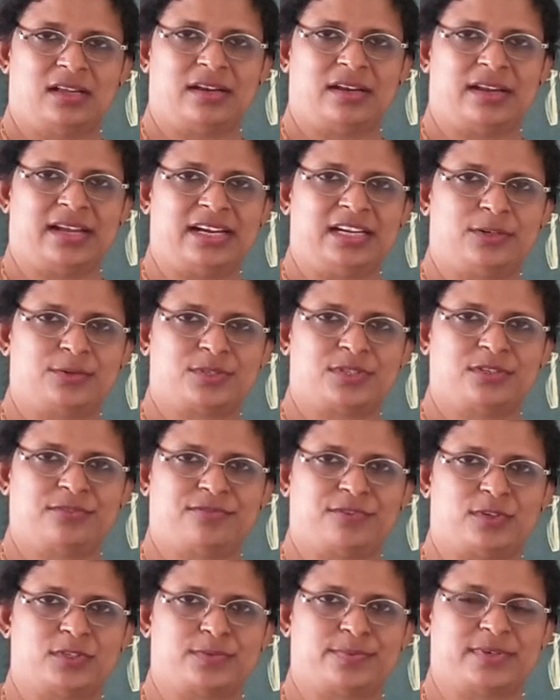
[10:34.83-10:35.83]

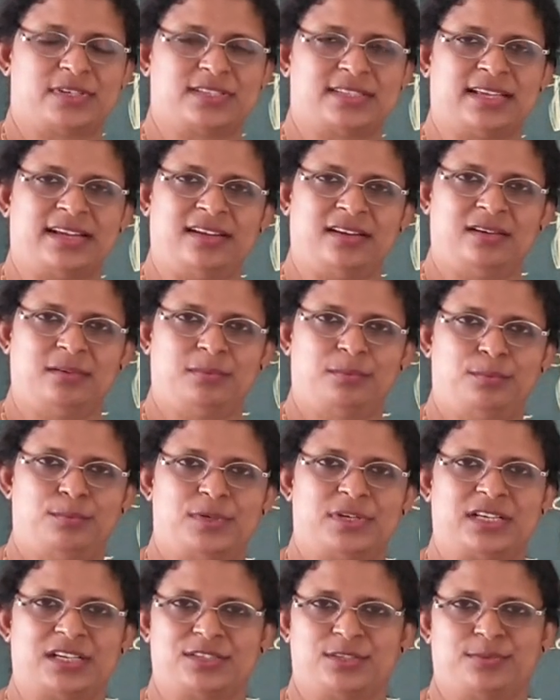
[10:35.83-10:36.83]
nitrogen, phosphorus
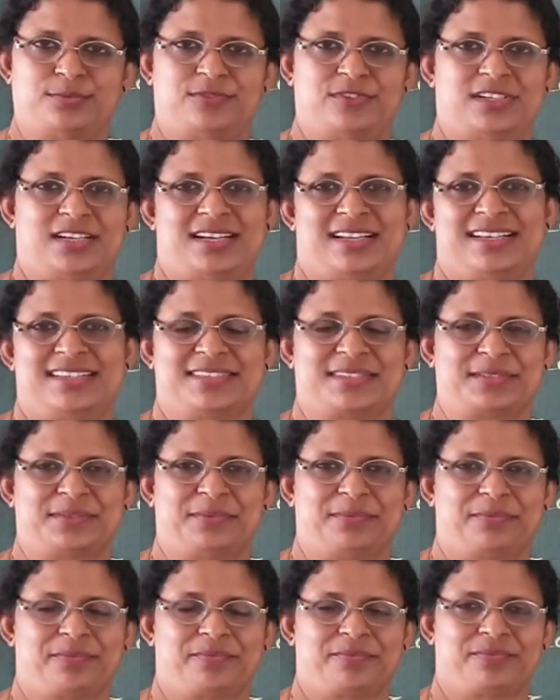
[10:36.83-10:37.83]
and potassium fertilizer.
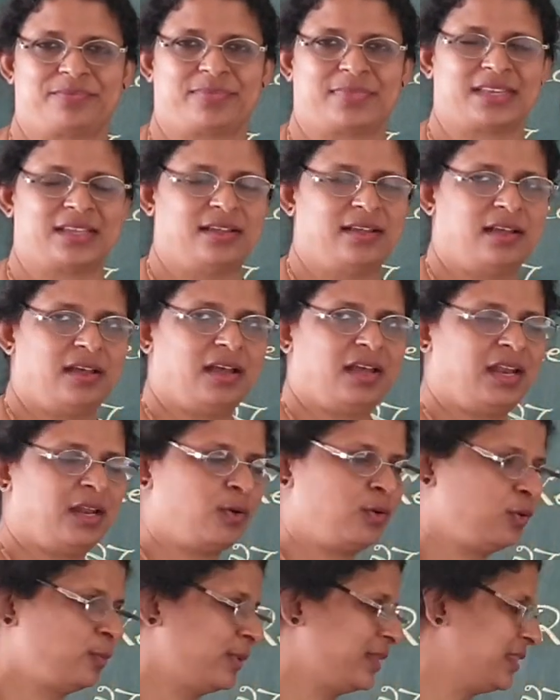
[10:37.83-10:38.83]

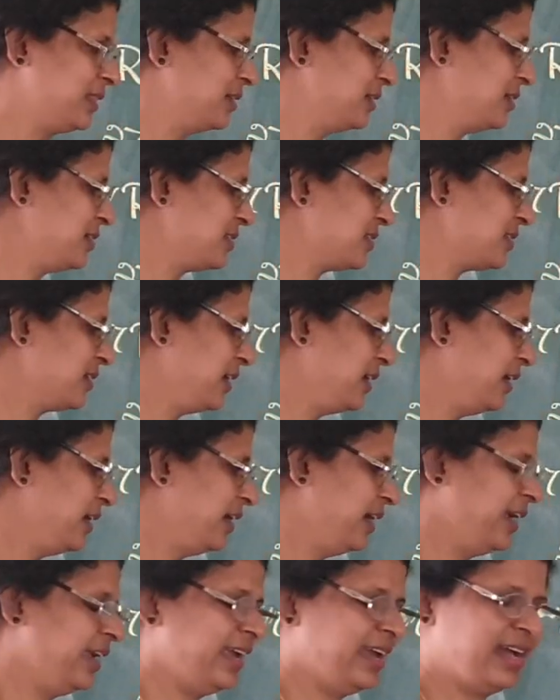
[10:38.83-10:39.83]
Along with this,
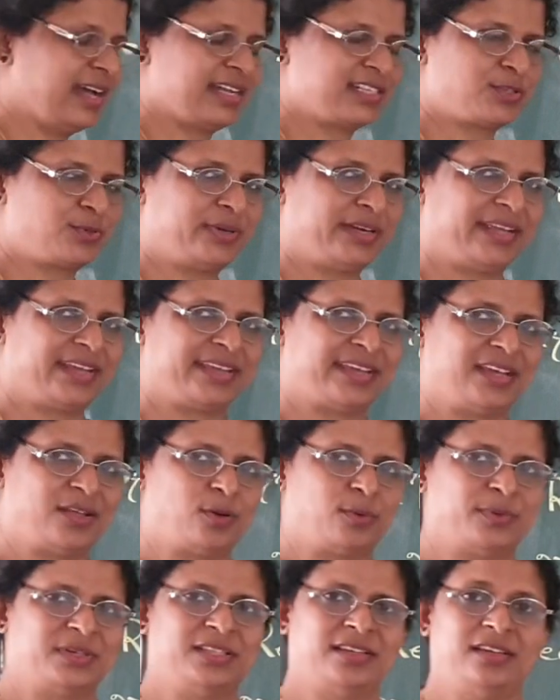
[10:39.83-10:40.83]
he has to take
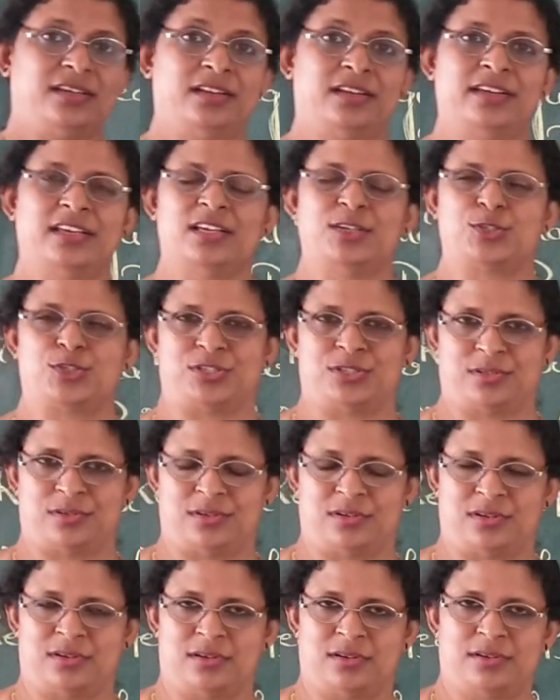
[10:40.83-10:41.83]
care of the
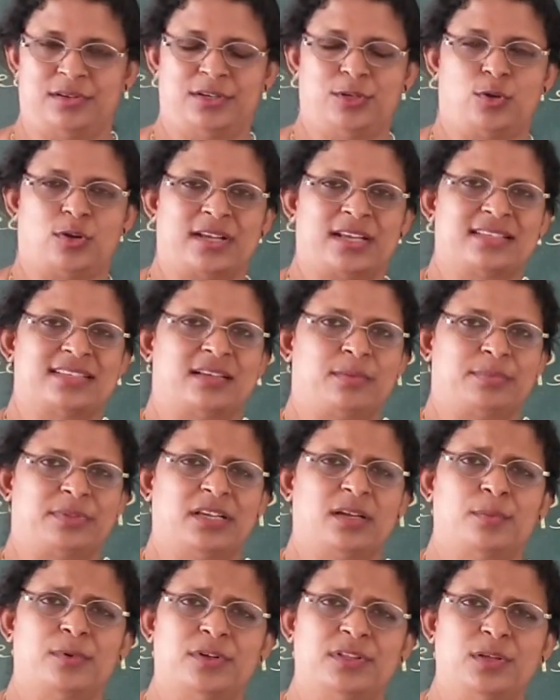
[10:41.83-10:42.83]
irrigation, talking
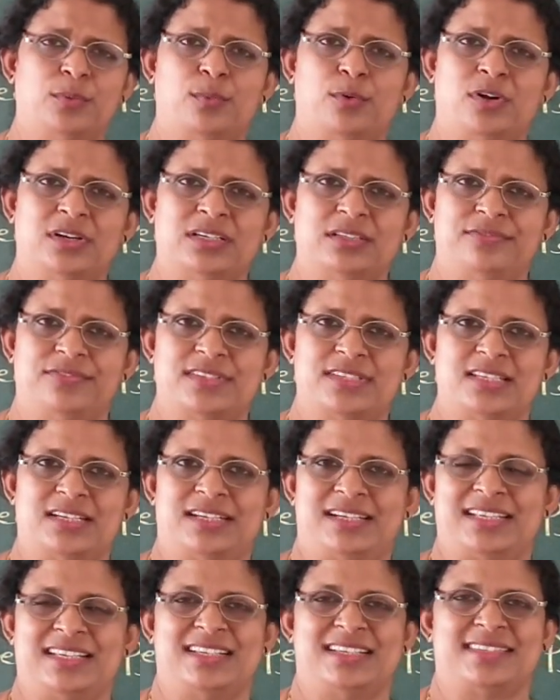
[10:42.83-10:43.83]
something about the water
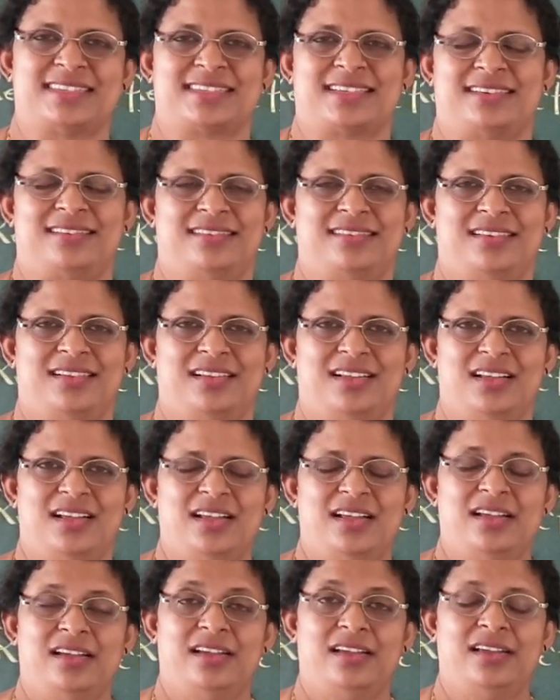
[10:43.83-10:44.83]
facilities.
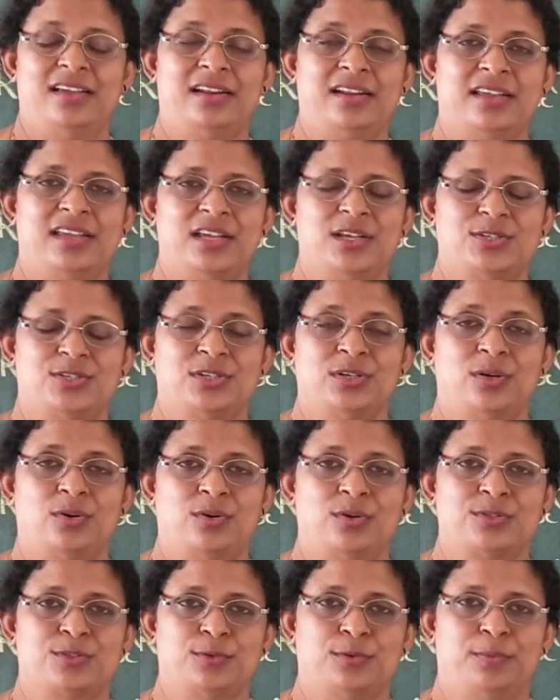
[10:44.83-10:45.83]
Irrigation
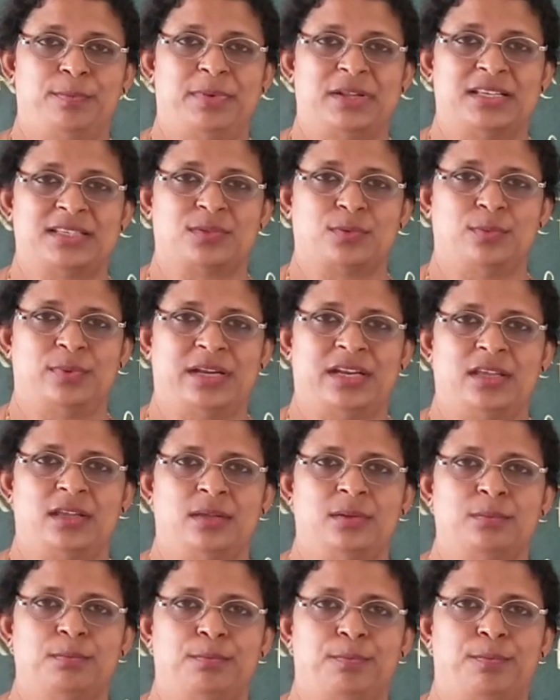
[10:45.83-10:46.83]
also plays a very
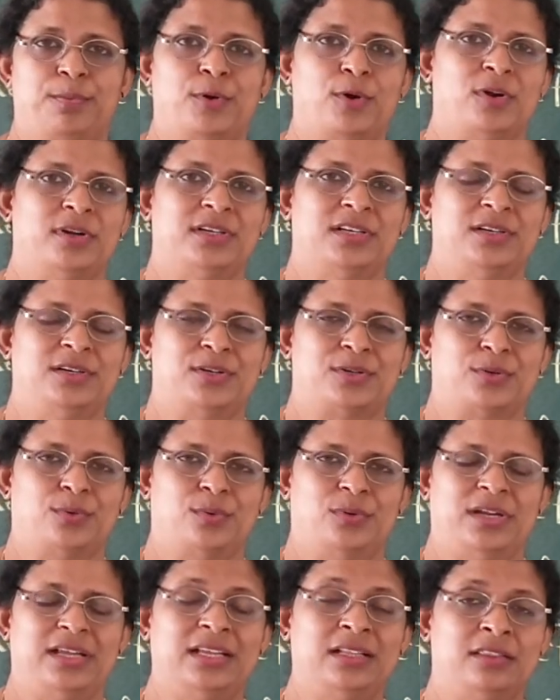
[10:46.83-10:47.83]
important
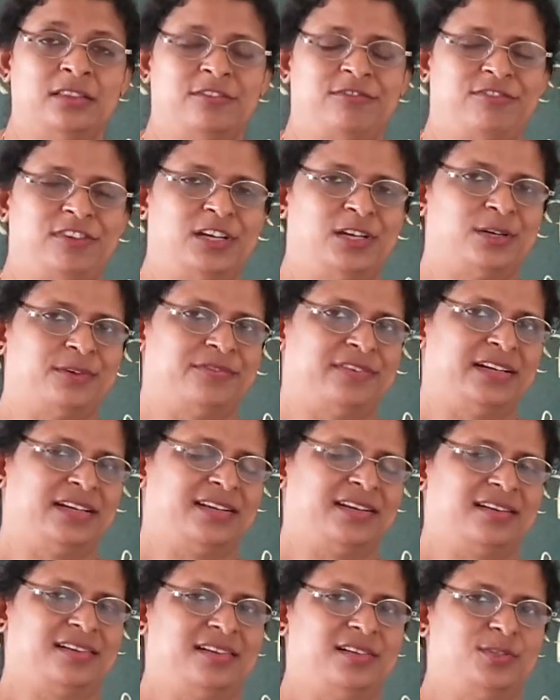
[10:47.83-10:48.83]
role in the field of
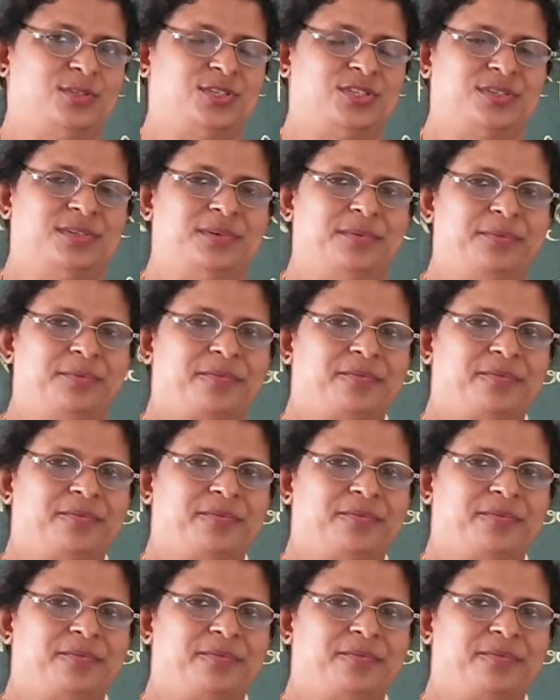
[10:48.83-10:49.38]
agriculture.